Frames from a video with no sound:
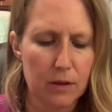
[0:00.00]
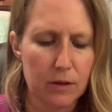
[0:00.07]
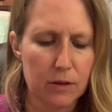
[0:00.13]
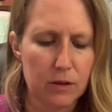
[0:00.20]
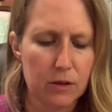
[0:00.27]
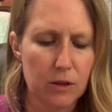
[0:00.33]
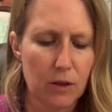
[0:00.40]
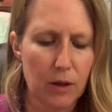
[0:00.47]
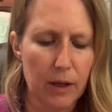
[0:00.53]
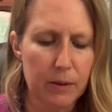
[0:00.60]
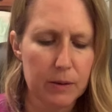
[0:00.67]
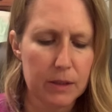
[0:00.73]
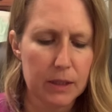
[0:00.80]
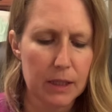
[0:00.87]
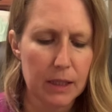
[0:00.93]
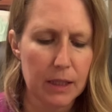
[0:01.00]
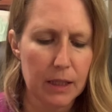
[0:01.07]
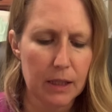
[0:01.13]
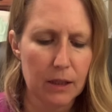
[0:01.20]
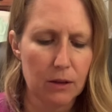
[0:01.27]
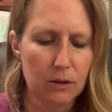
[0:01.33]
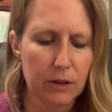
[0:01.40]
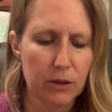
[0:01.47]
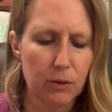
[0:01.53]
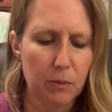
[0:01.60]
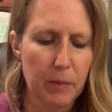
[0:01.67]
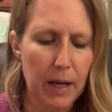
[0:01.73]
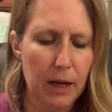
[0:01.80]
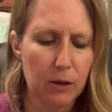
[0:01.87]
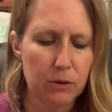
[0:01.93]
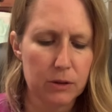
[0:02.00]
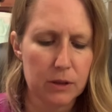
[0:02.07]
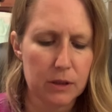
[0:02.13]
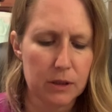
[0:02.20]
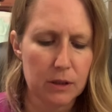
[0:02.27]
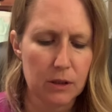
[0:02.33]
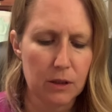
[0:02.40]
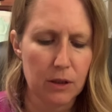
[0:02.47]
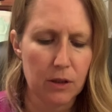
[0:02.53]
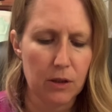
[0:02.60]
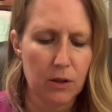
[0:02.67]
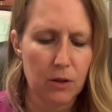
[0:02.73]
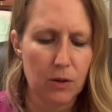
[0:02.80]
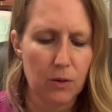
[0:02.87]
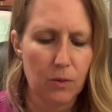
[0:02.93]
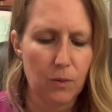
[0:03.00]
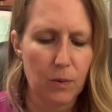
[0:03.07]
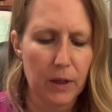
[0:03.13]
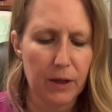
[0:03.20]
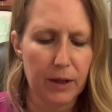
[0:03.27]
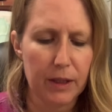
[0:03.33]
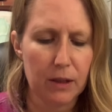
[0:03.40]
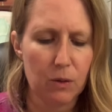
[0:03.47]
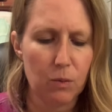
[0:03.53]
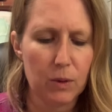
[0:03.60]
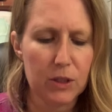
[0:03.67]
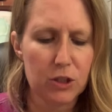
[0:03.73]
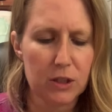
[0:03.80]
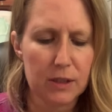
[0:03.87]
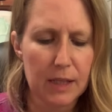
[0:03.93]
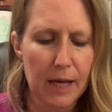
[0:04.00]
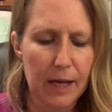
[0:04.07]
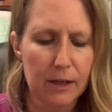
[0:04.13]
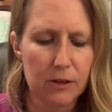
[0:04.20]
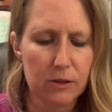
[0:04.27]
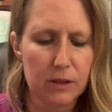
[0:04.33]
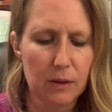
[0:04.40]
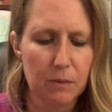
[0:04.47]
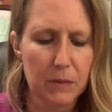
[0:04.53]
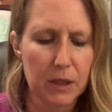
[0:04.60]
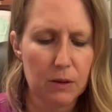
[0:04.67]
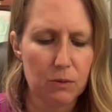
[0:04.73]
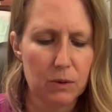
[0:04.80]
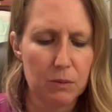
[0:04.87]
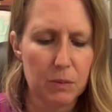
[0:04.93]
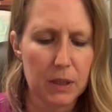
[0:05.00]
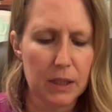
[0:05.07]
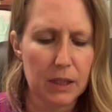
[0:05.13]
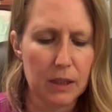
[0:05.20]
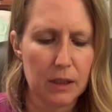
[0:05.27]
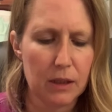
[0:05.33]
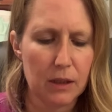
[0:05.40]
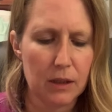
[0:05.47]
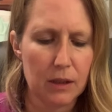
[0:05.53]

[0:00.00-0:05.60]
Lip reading: So I was thinking a little mouse wearing a witch's hat or something would be